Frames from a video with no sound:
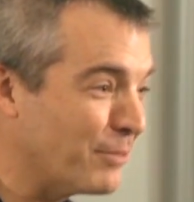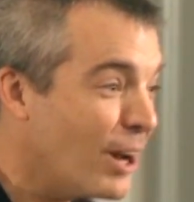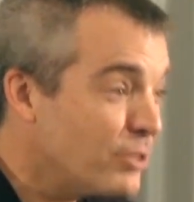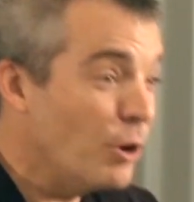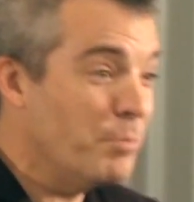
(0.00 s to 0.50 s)
of
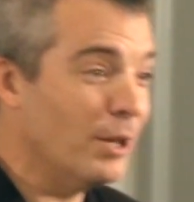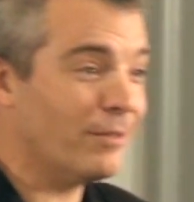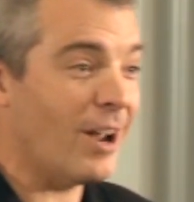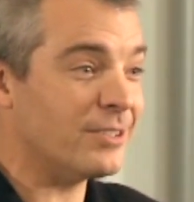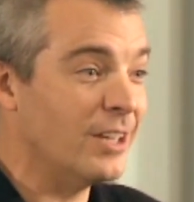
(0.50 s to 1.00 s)
Rights, no Bill of
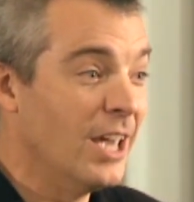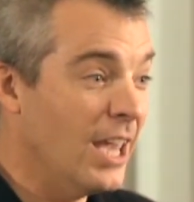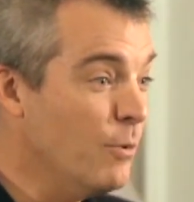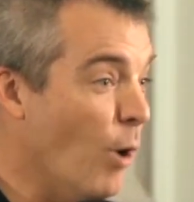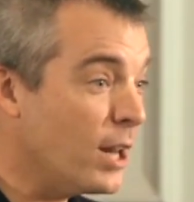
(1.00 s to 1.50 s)
Rights.
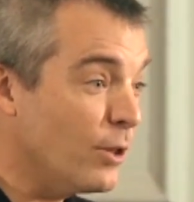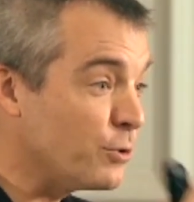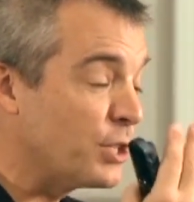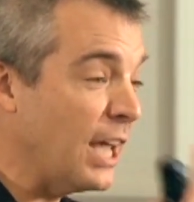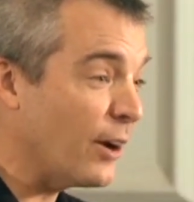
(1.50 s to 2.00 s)
He wanted
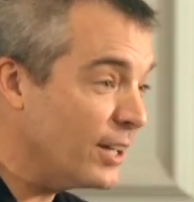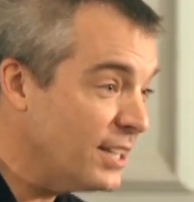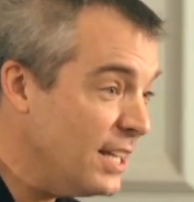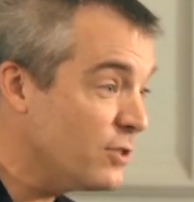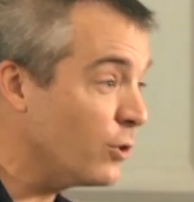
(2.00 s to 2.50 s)
those
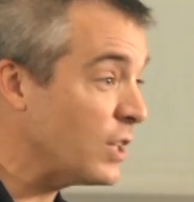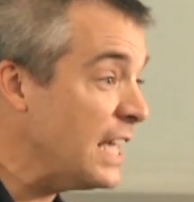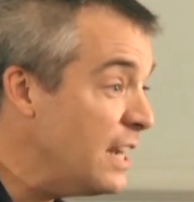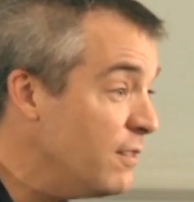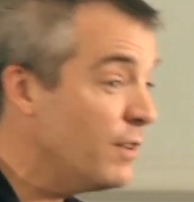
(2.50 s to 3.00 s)
guarantees, those
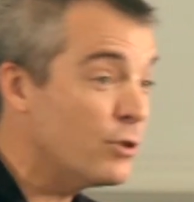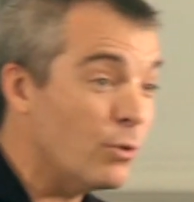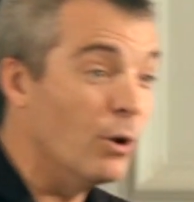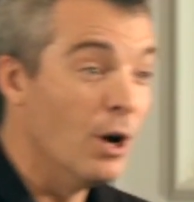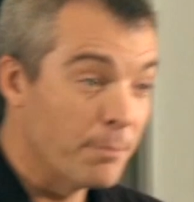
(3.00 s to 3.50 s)

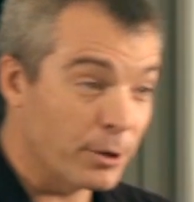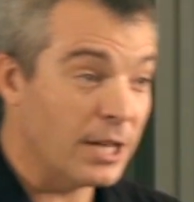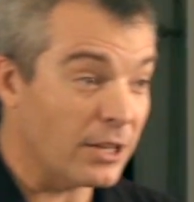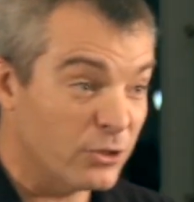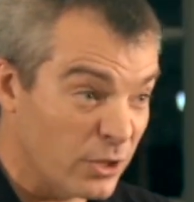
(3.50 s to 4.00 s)
individual
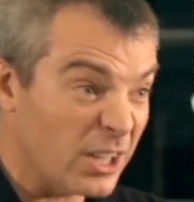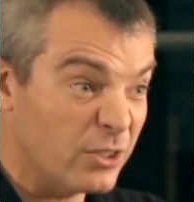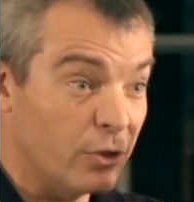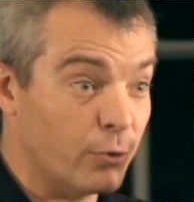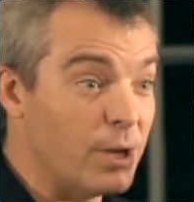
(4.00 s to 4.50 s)
protections. There's
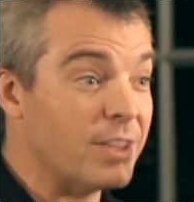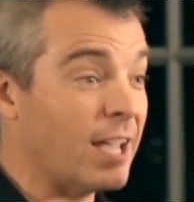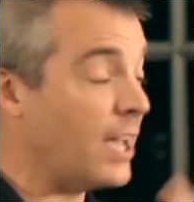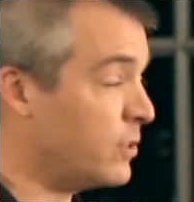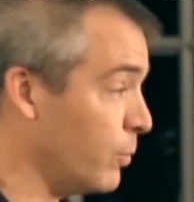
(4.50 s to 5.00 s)
actually three of the
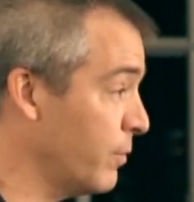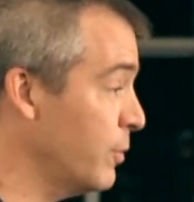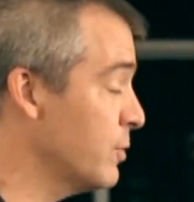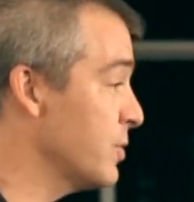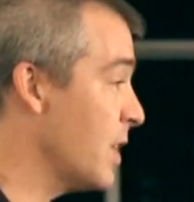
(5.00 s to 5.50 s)
guys that
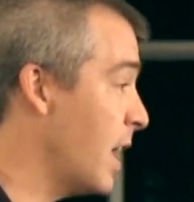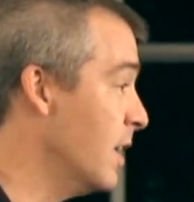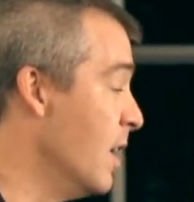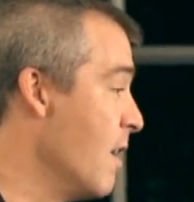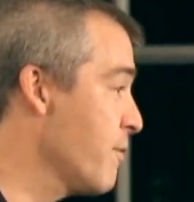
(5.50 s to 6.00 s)
refused to sign
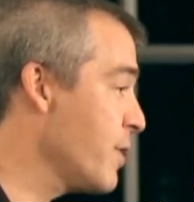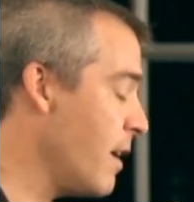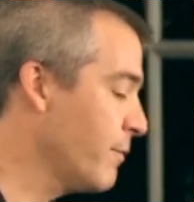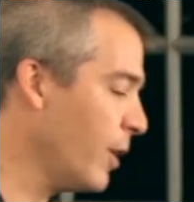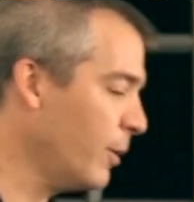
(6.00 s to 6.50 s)
for
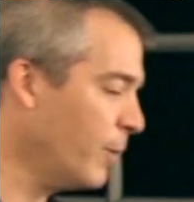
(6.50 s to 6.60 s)
that very